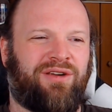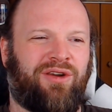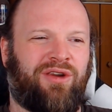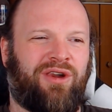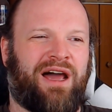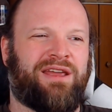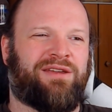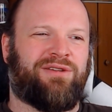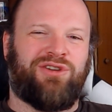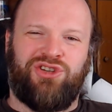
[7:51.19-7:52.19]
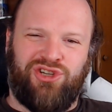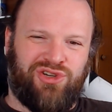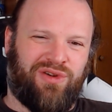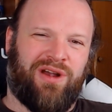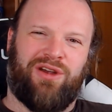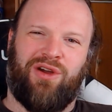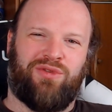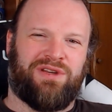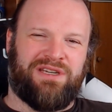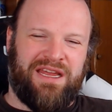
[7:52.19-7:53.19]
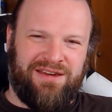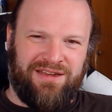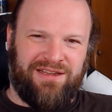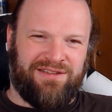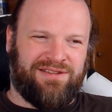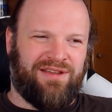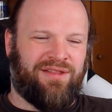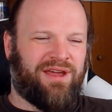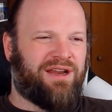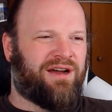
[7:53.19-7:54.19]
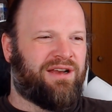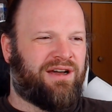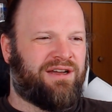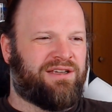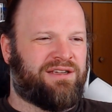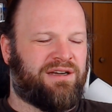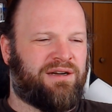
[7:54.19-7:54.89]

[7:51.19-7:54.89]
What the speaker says: like sugar-coated endings, that I like